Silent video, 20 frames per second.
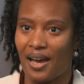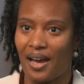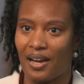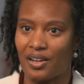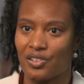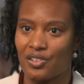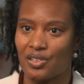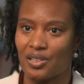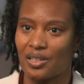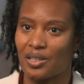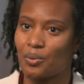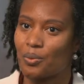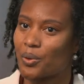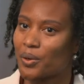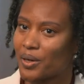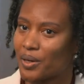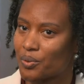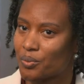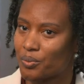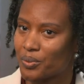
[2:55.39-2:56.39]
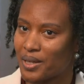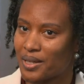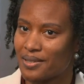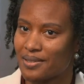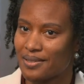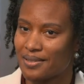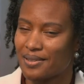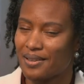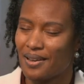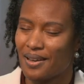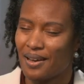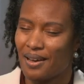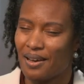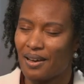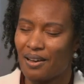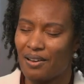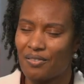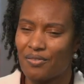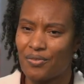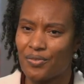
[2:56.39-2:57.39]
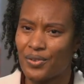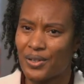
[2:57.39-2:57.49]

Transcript: actually were at risk of